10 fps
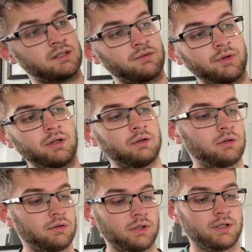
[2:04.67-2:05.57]
real,
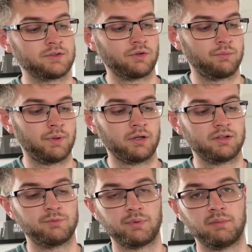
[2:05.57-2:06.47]
it's got the
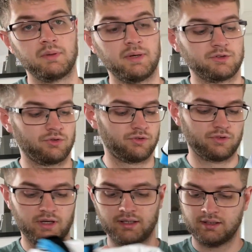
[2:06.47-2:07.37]
Barclays Premier badge on the
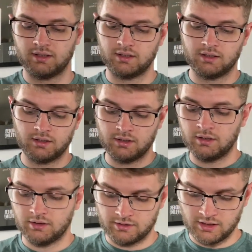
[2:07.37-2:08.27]
side.
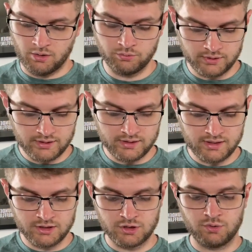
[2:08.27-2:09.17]
The only
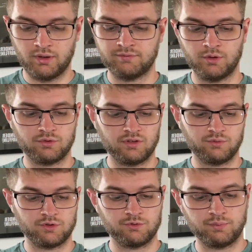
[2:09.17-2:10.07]
issue I've noticed,
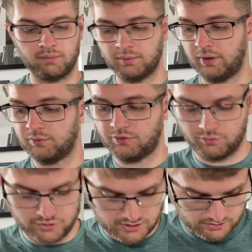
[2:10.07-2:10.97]
which is probably why it was so
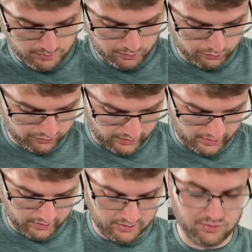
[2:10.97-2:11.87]
cheap, was there
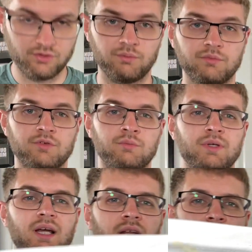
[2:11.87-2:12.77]
is some
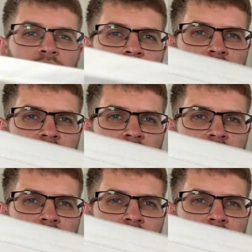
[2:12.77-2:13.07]
yellow,